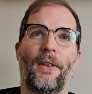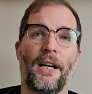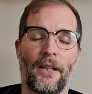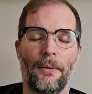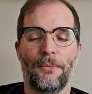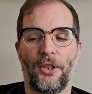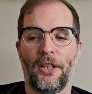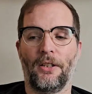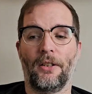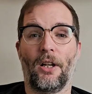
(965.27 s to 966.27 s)
that comes
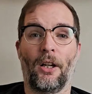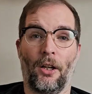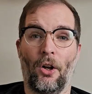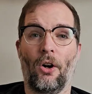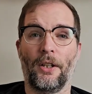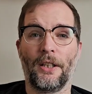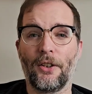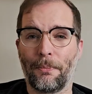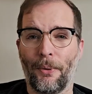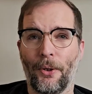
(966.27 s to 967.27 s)
in a lot in
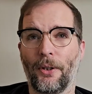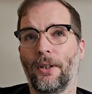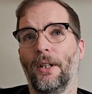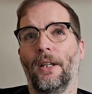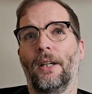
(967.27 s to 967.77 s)
this book,